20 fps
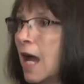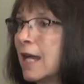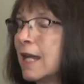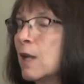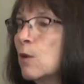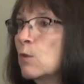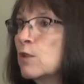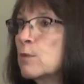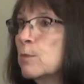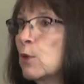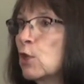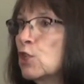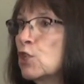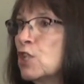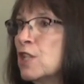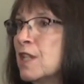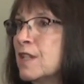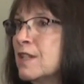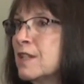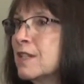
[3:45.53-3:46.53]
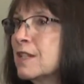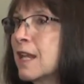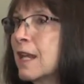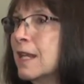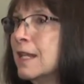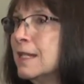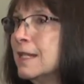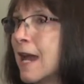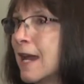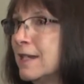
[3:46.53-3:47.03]
It was purchased
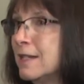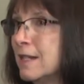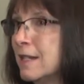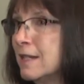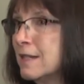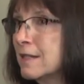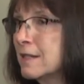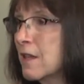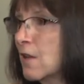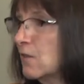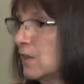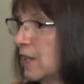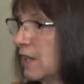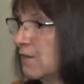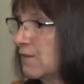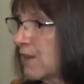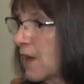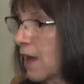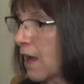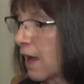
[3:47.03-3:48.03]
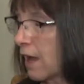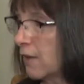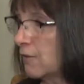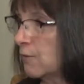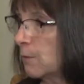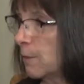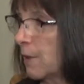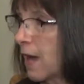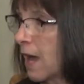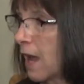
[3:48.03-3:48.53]
in
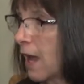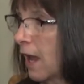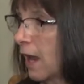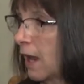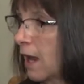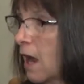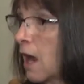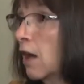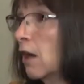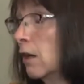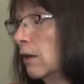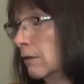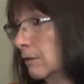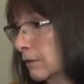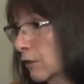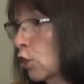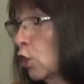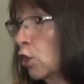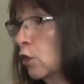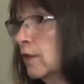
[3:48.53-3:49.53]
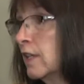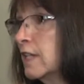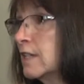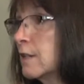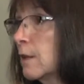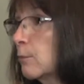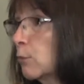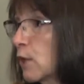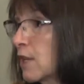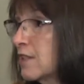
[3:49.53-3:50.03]
1975 by our
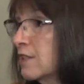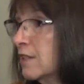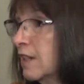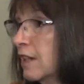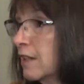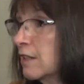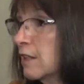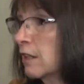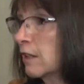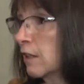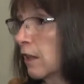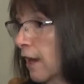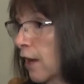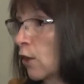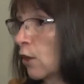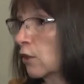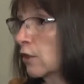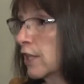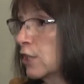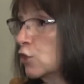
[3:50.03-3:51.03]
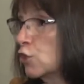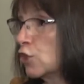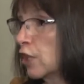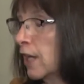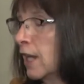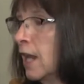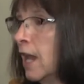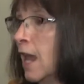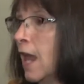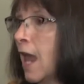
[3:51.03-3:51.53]
current president, Errol
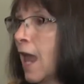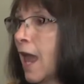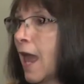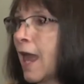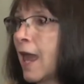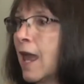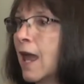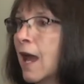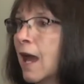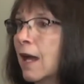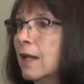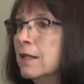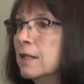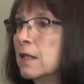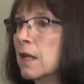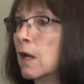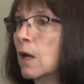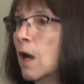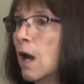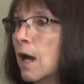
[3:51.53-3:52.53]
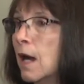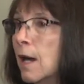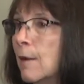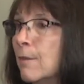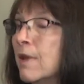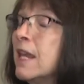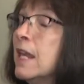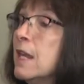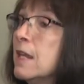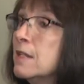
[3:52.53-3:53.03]
Kinchy, and
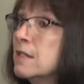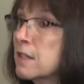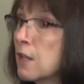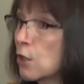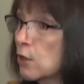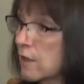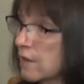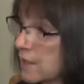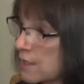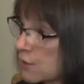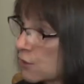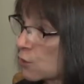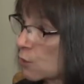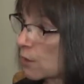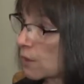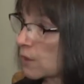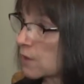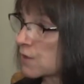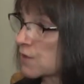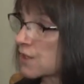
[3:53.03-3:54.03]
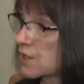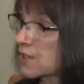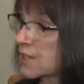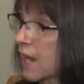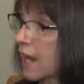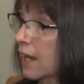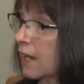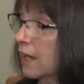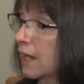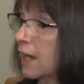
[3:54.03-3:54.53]
he started the Historical
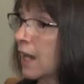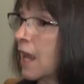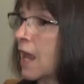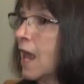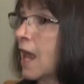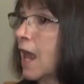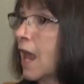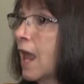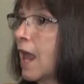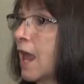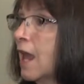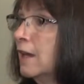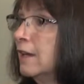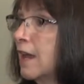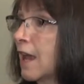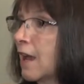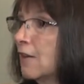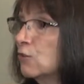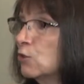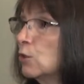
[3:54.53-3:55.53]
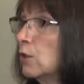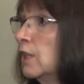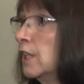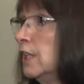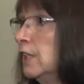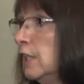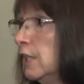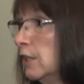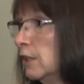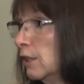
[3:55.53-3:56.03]
Society, and after a
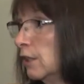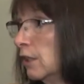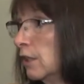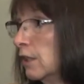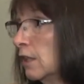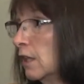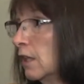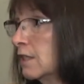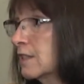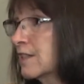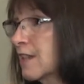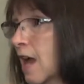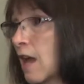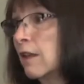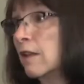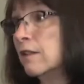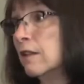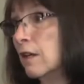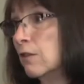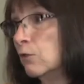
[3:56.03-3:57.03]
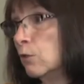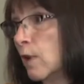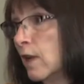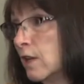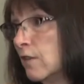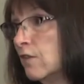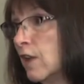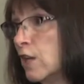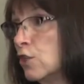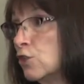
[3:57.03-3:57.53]
year solid of
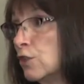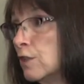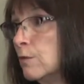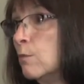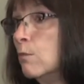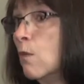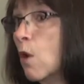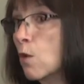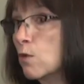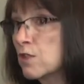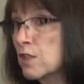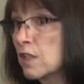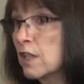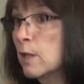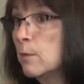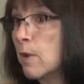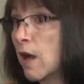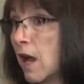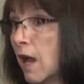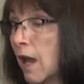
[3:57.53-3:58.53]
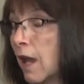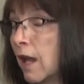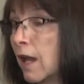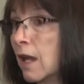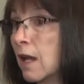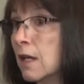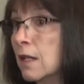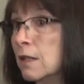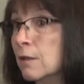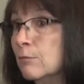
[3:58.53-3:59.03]
renovation, mostly
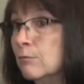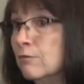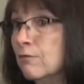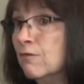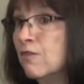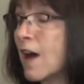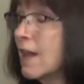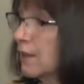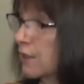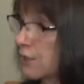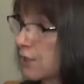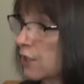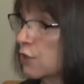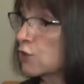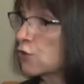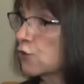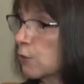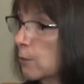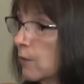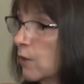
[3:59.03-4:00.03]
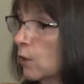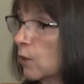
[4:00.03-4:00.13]
by volunteers from the